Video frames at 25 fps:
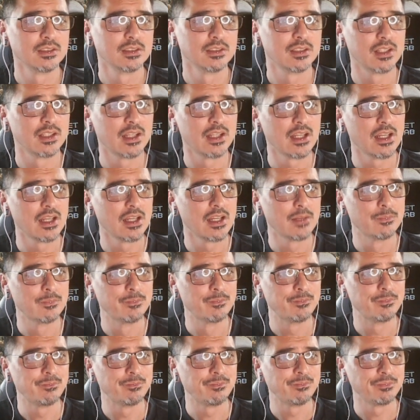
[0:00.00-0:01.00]

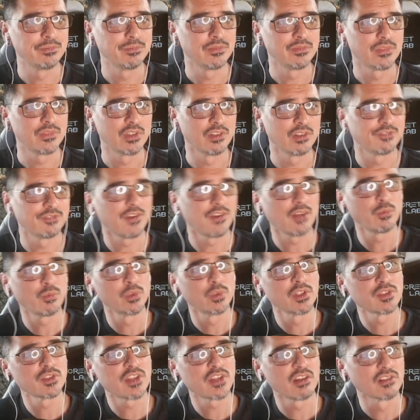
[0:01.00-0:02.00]
There are 5
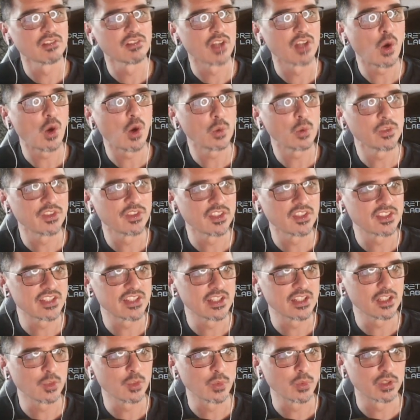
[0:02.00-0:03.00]
windows here and a hole in the
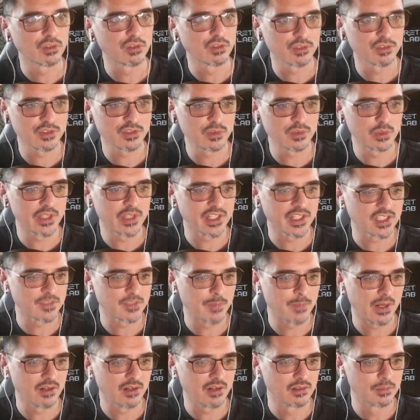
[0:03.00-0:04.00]
ceiling with a crystal-like
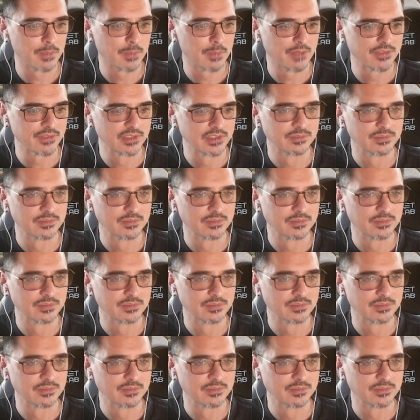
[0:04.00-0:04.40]
spire above it.